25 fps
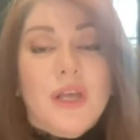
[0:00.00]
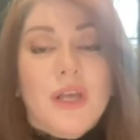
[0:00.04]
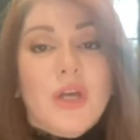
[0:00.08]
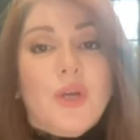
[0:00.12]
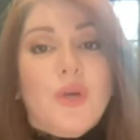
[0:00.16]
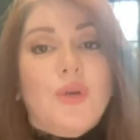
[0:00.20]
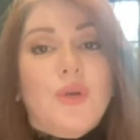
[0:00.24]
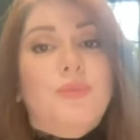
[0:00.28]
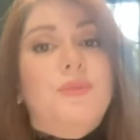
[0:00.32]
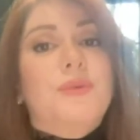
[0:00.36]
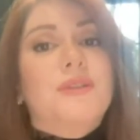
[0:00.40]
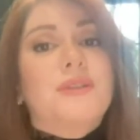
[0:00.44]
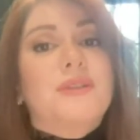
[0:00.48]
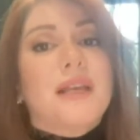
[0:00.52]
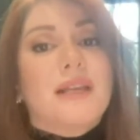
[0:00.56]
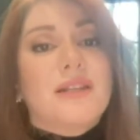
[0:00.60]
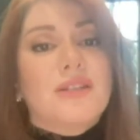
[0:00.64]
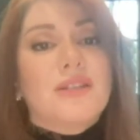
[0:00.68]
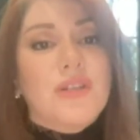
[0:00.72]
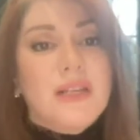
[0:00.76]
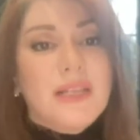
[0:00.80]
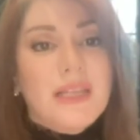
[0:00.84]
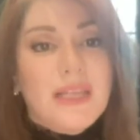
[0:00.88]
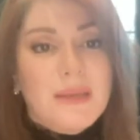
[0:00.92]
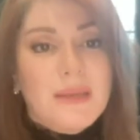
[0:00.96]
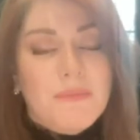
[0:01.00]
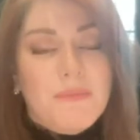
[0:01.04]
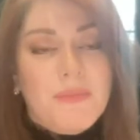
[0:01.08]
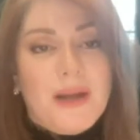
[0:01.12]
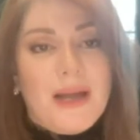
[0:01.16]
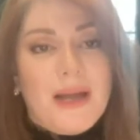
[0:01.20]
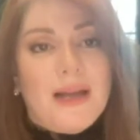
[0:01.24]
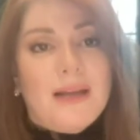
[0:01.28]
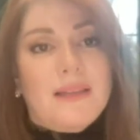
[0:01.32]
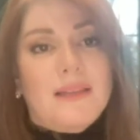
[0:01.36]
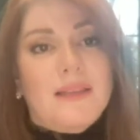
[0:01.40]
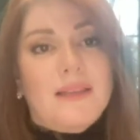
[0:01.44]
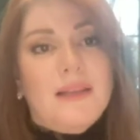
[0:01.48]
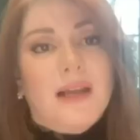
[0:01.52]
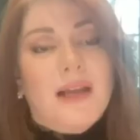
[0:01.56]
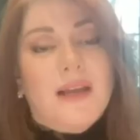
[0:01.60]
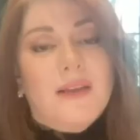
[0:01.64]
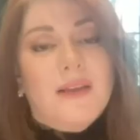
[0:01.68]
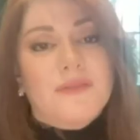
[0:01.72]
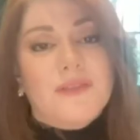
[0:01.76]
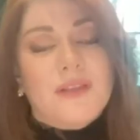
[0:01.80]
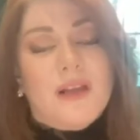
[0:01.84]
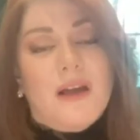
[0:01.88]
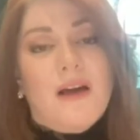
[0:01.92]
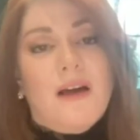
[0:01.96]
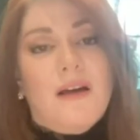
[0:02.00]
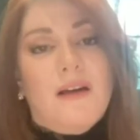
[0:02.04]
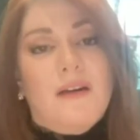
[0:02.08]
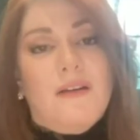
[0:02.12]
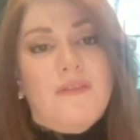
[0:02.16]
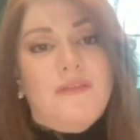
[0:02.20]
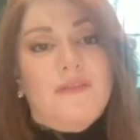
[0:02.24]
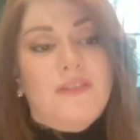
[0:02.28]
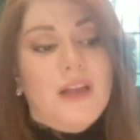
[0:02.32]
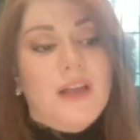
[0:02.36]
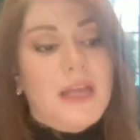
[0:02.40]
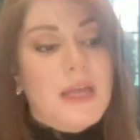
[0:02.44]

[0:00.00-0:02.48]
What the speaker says: could potentially impact the lives of